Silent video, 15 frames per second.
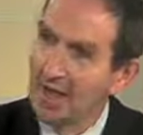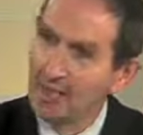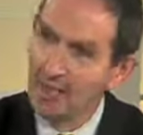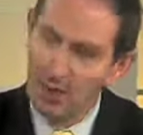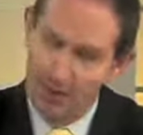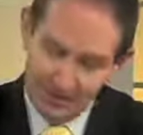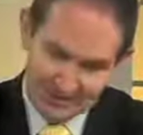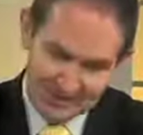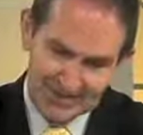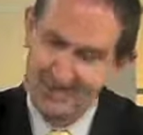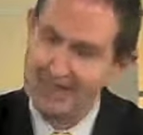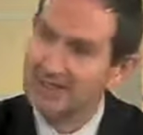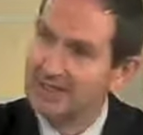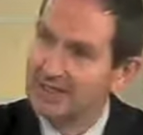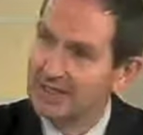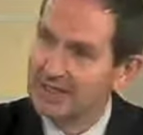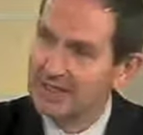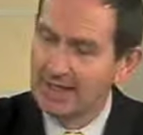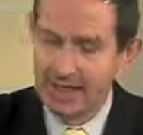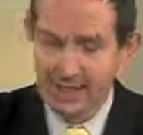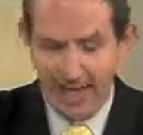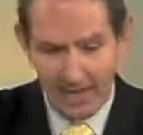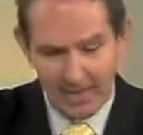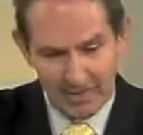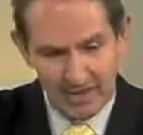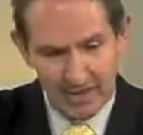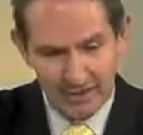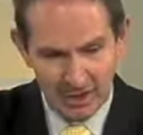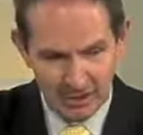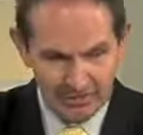politics. But a
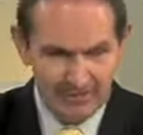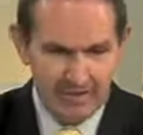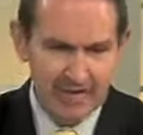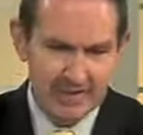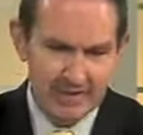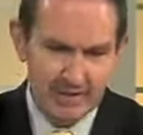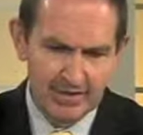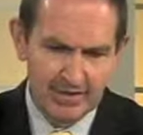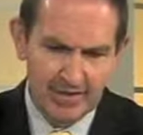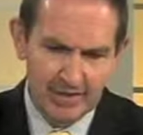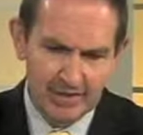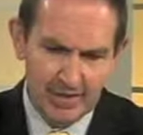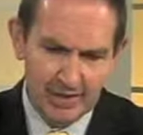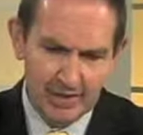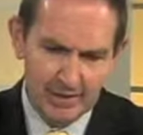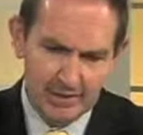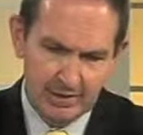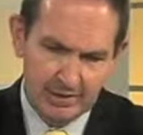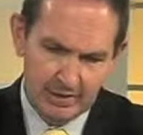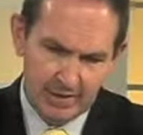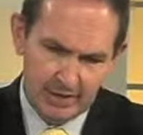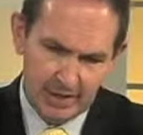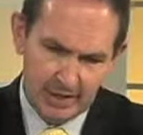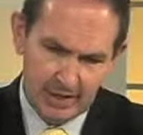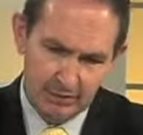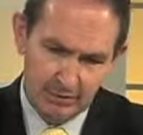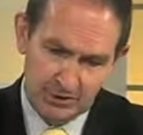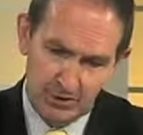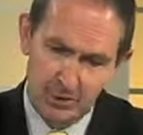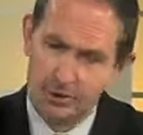lot of that, I think, the
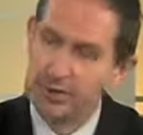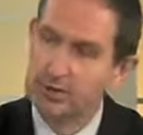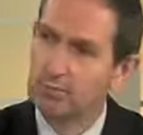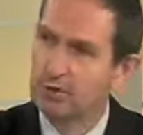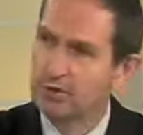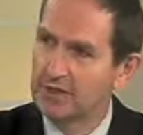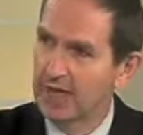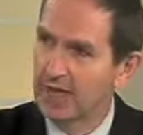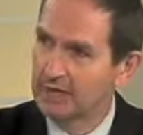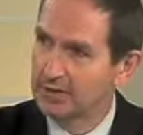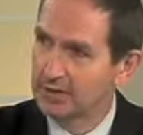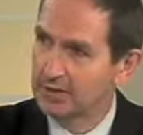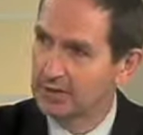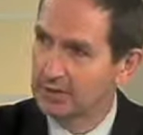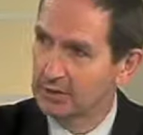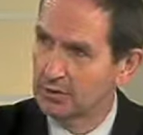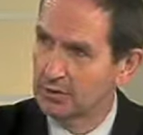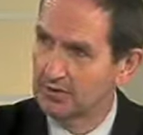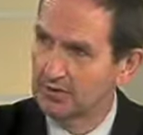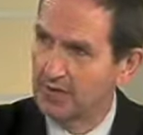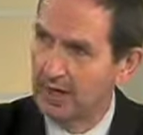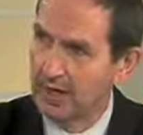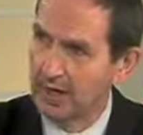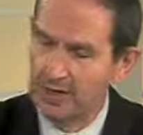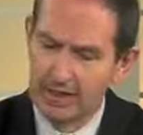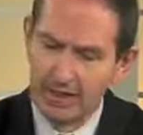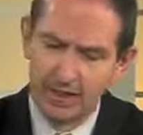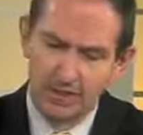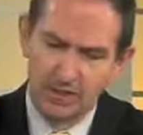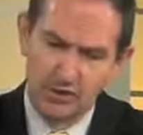researchers put down to the sort of
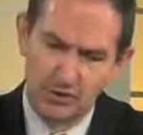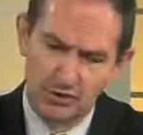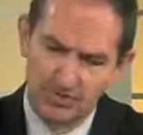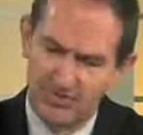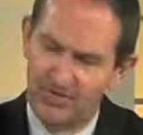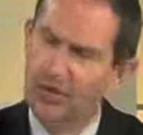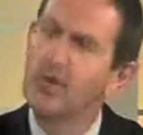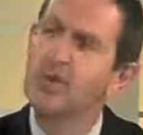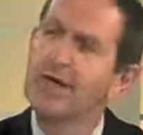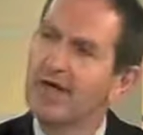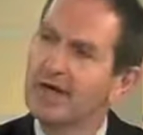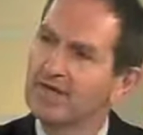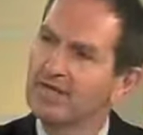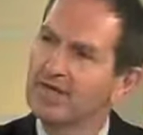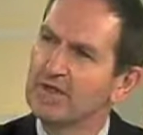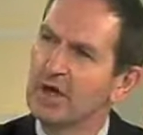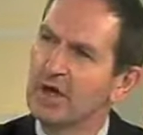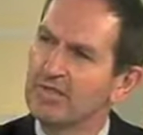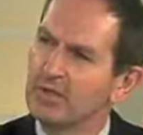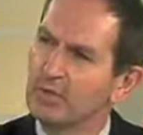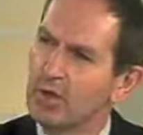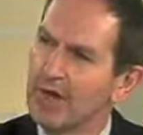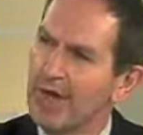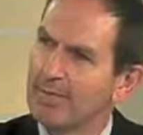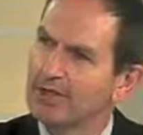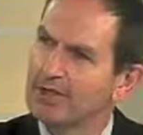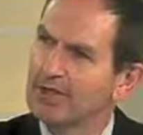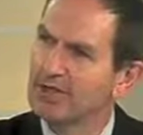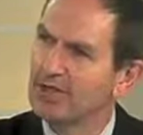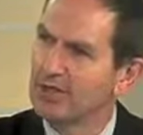still the fallout, if you like, from what
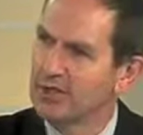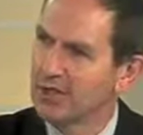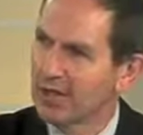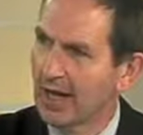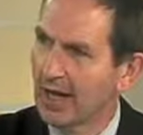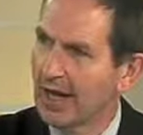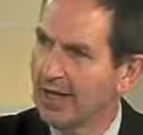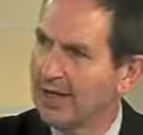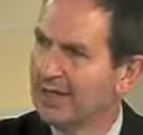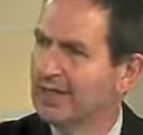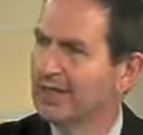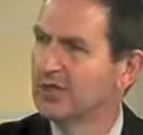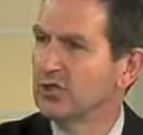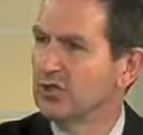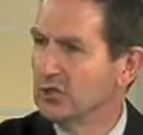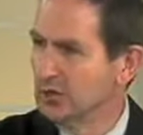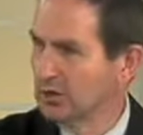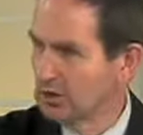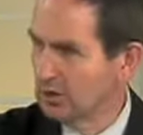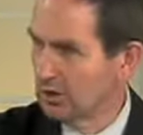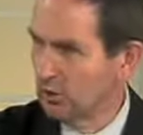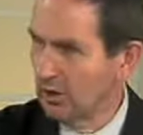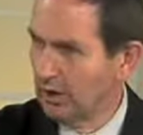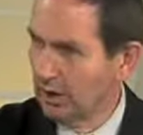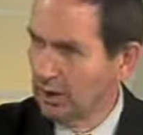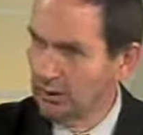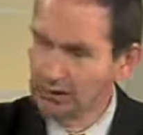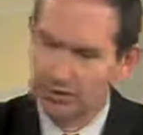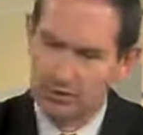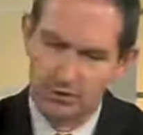happened in the UK, the news of the
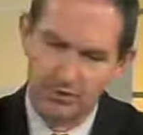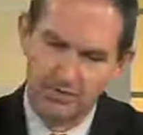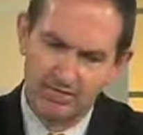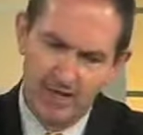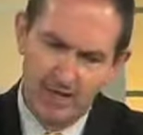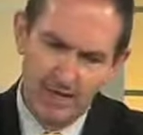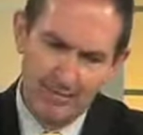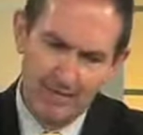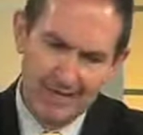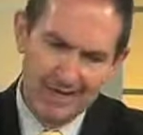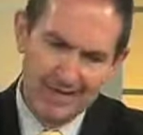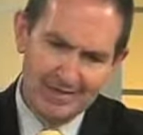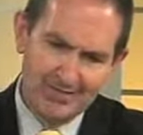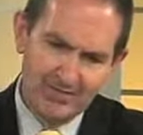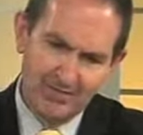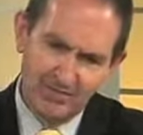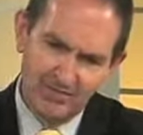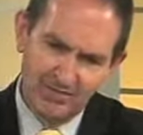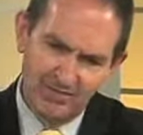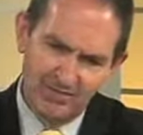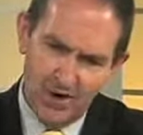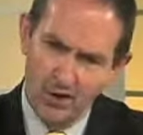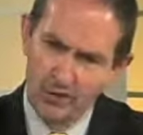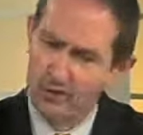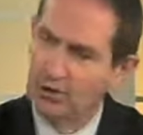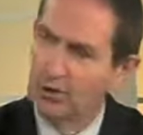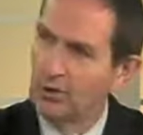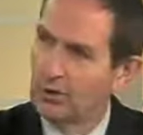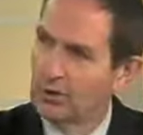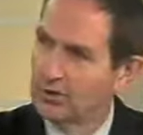world, sort of phone
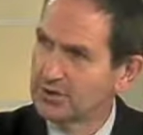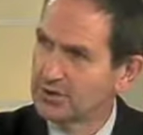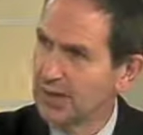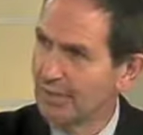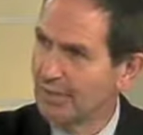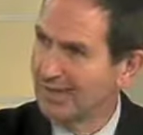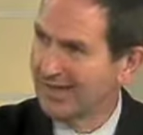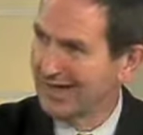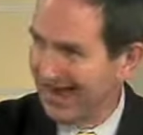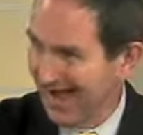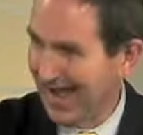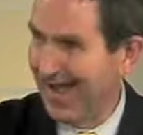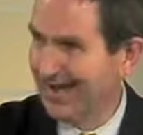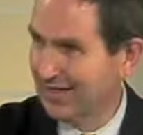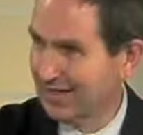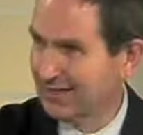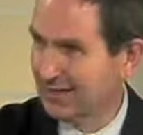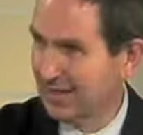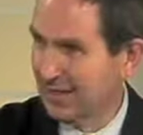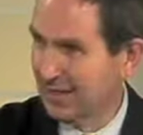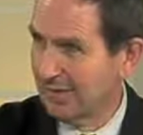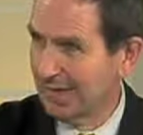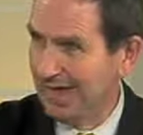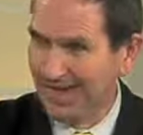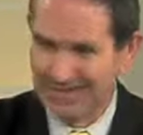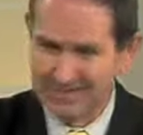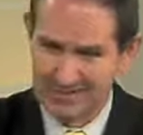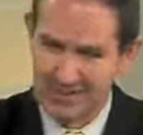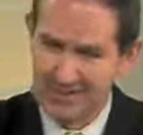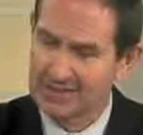calls being hacked,
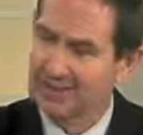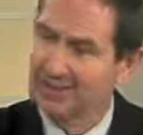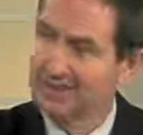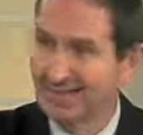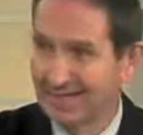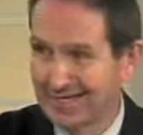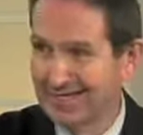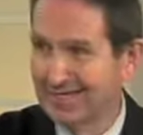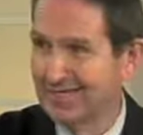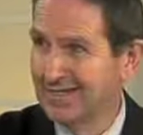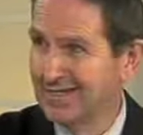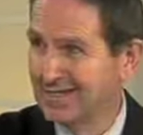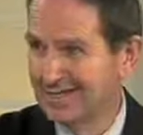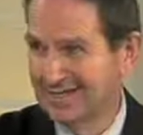accessed illegally.